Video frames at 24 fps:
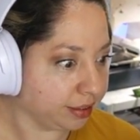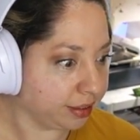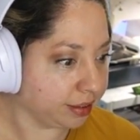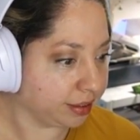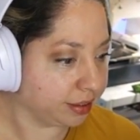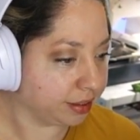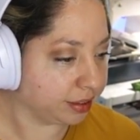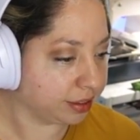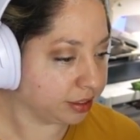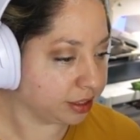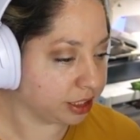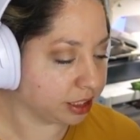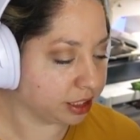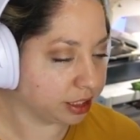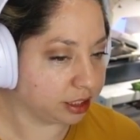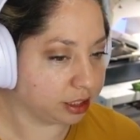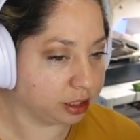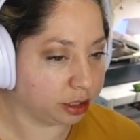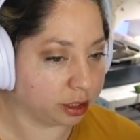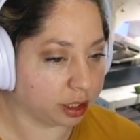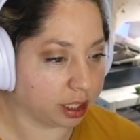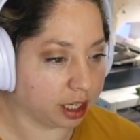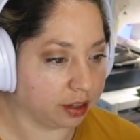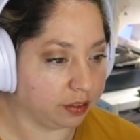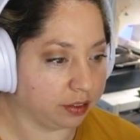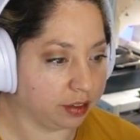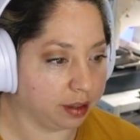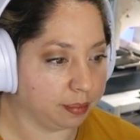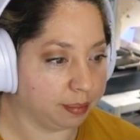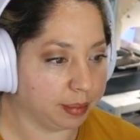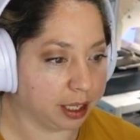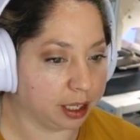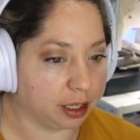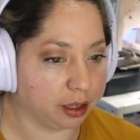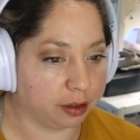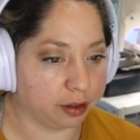She's driving
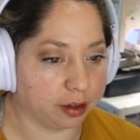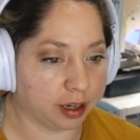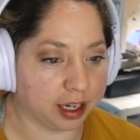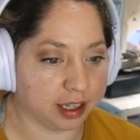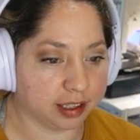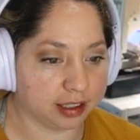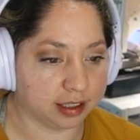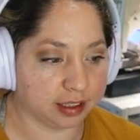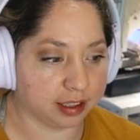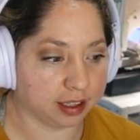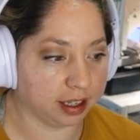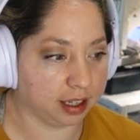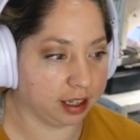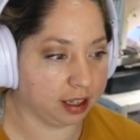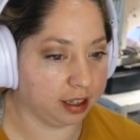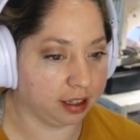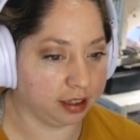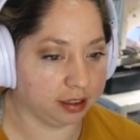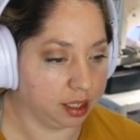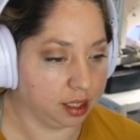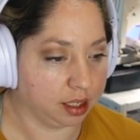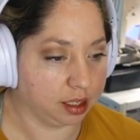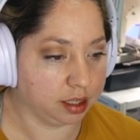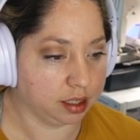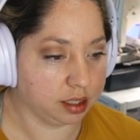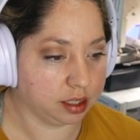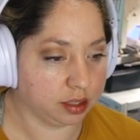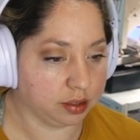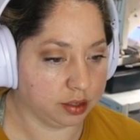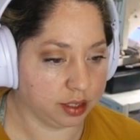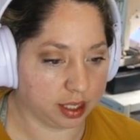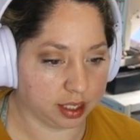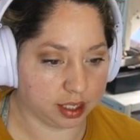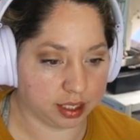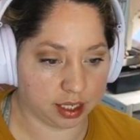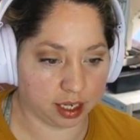me crazy. Do
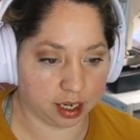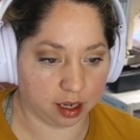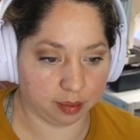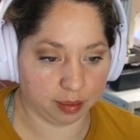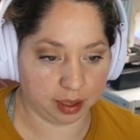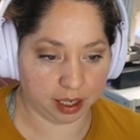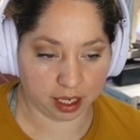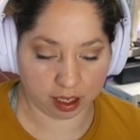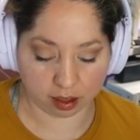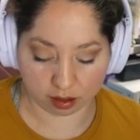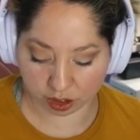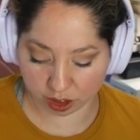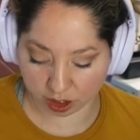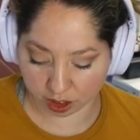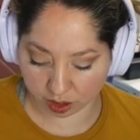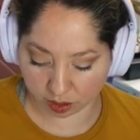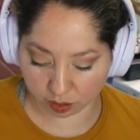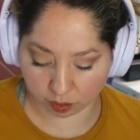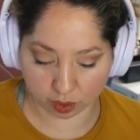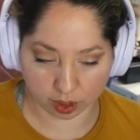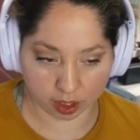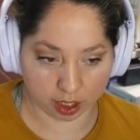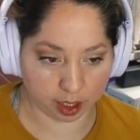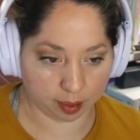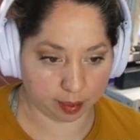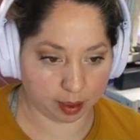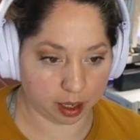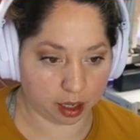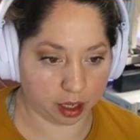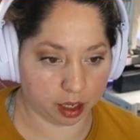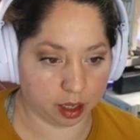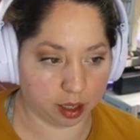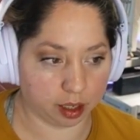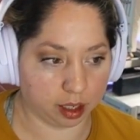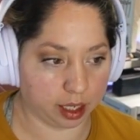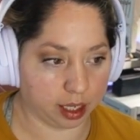not tell me now she's worried about
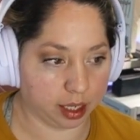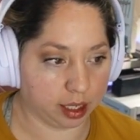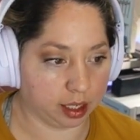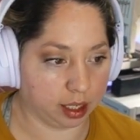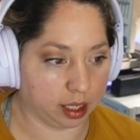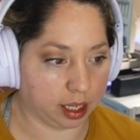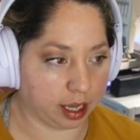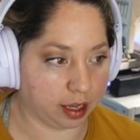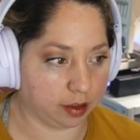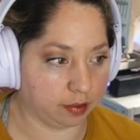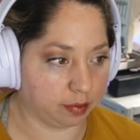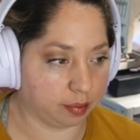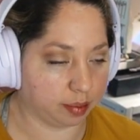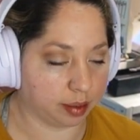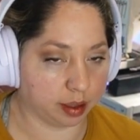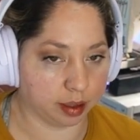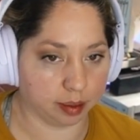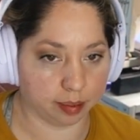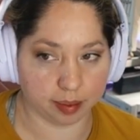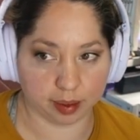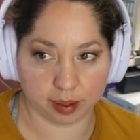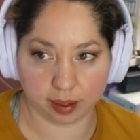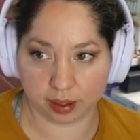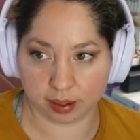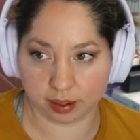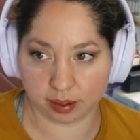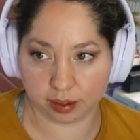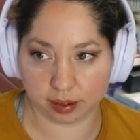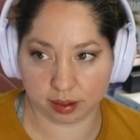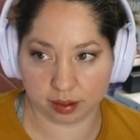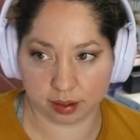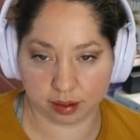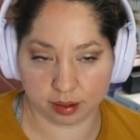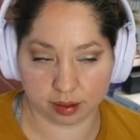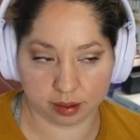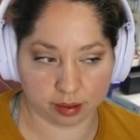her life
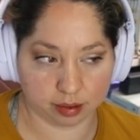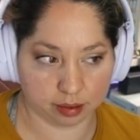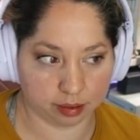purpose.